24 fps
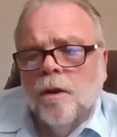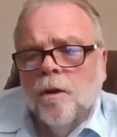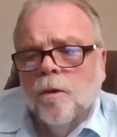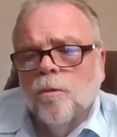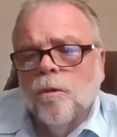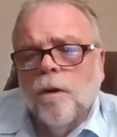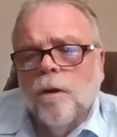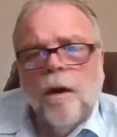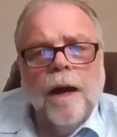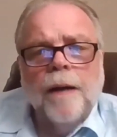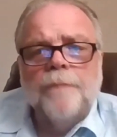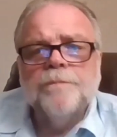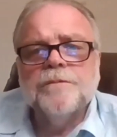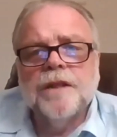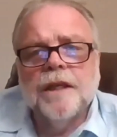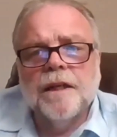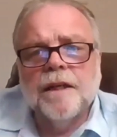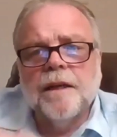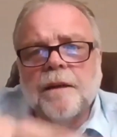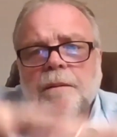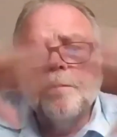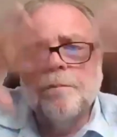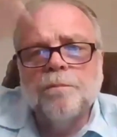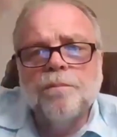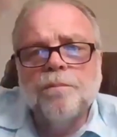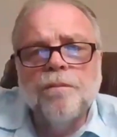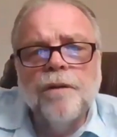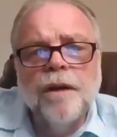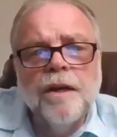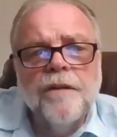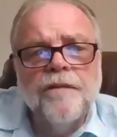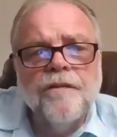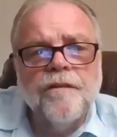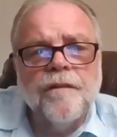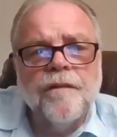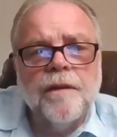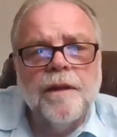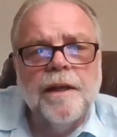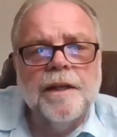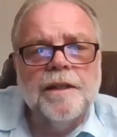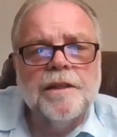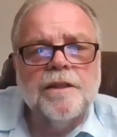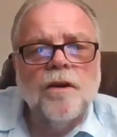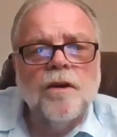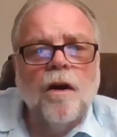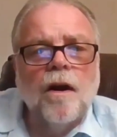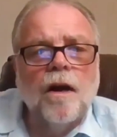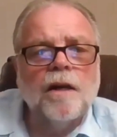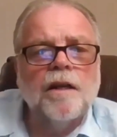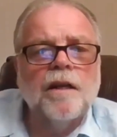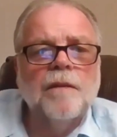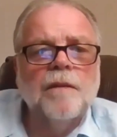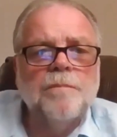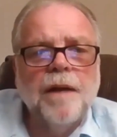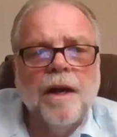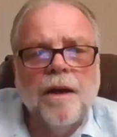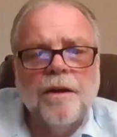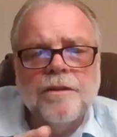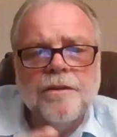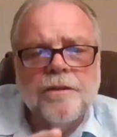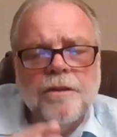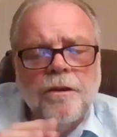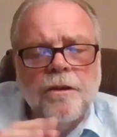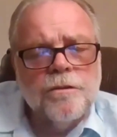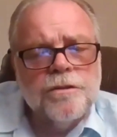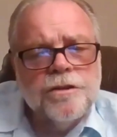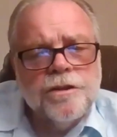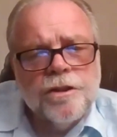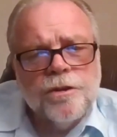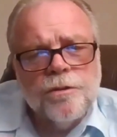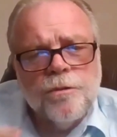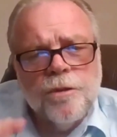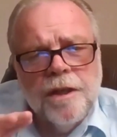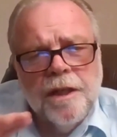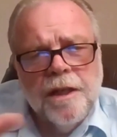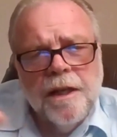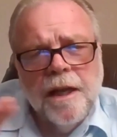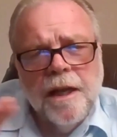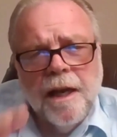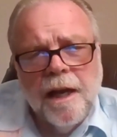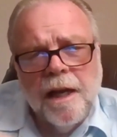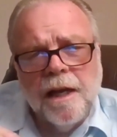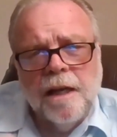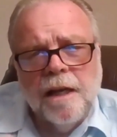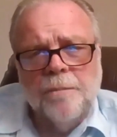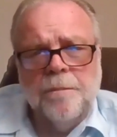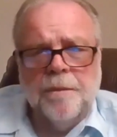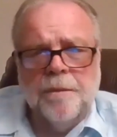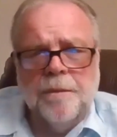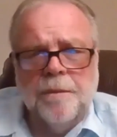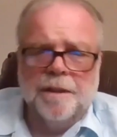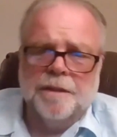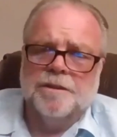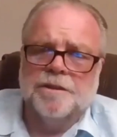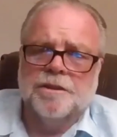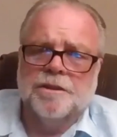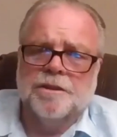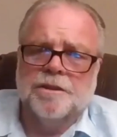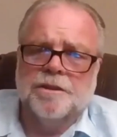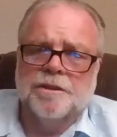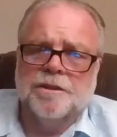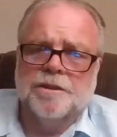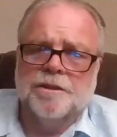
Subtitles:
Well, I'm going to briefly talk about those three elements: